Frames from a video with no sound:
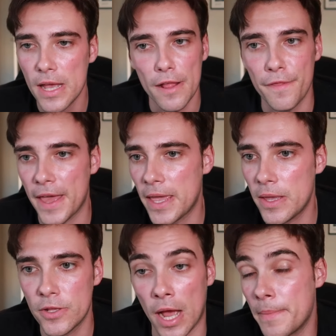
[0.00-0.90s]
They
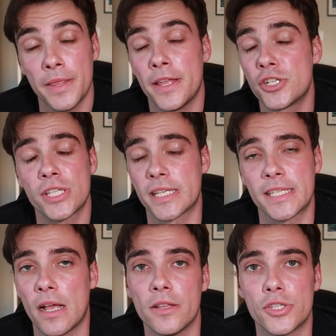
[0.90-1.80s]
just
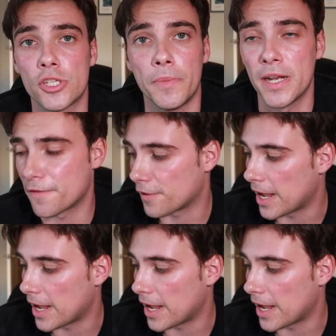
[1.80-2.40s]
excel in so many different